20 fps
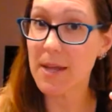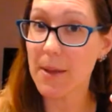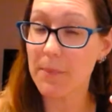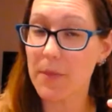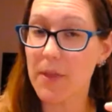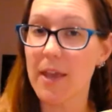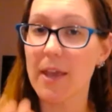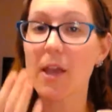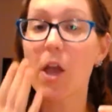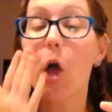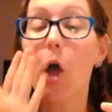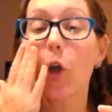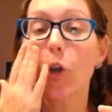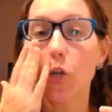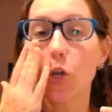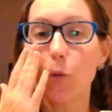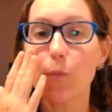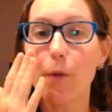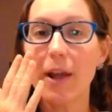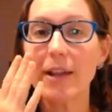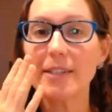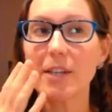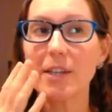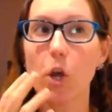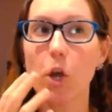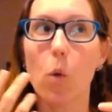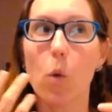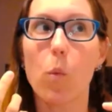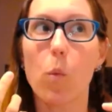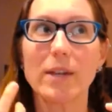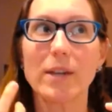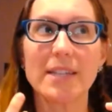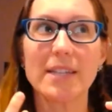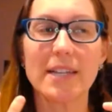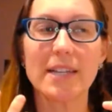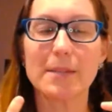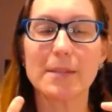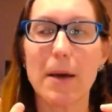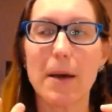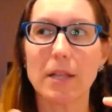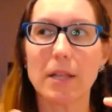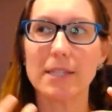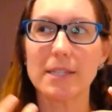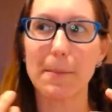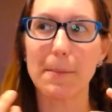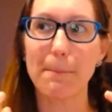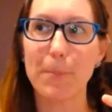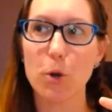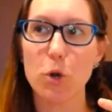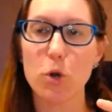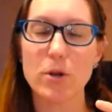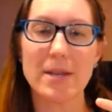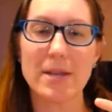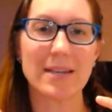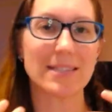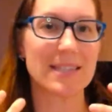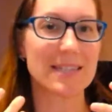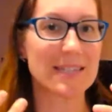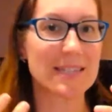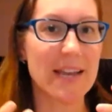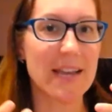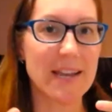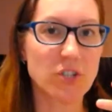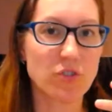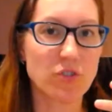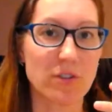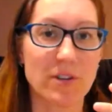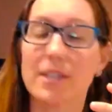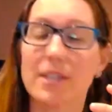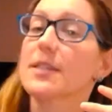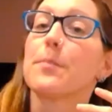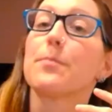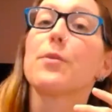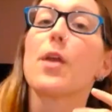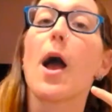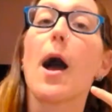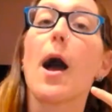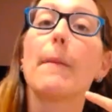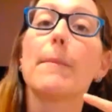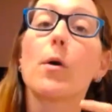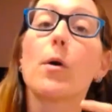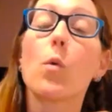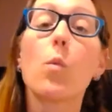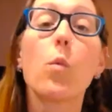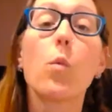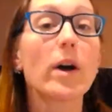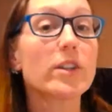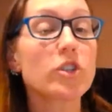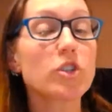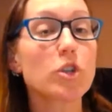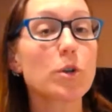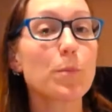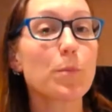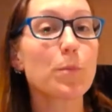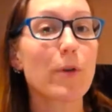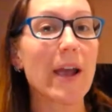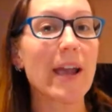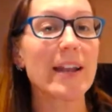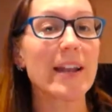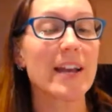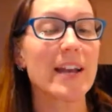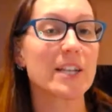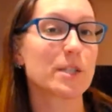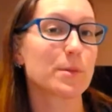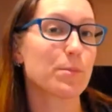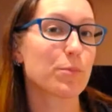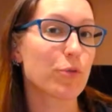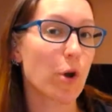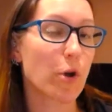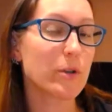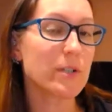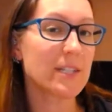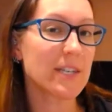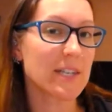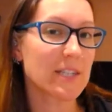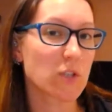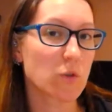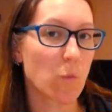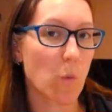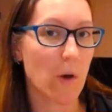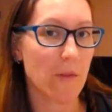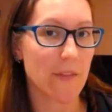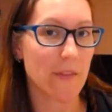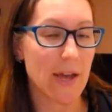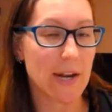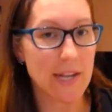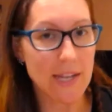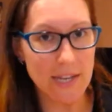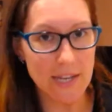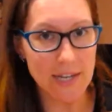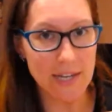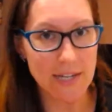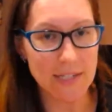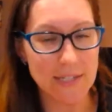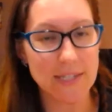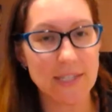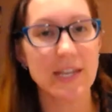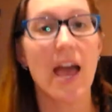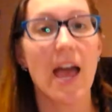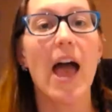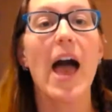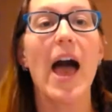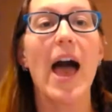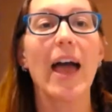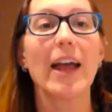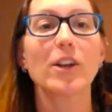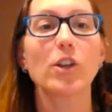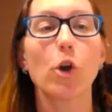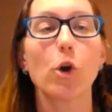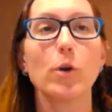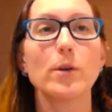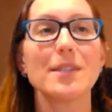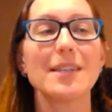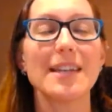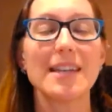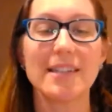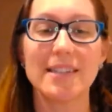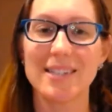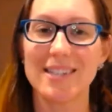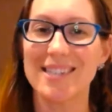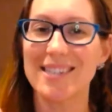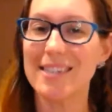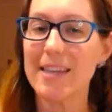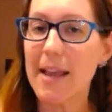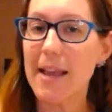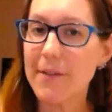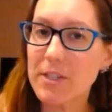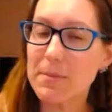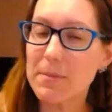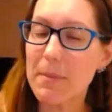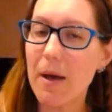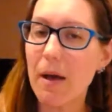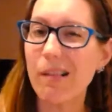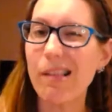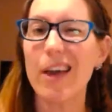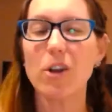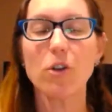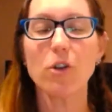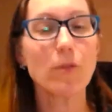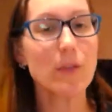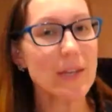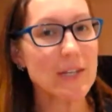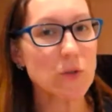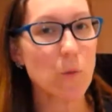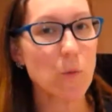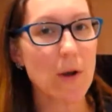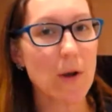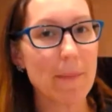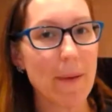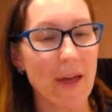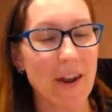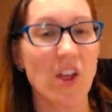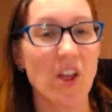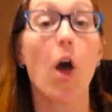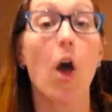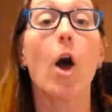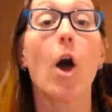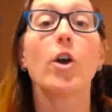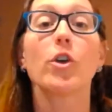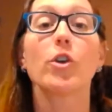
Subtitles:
something, your brain's going to go, what is that smell? Is it burning? Is it dangerous? But once your brain has processed what that is and goes, it's a safe smell, I don't really need to worry about it,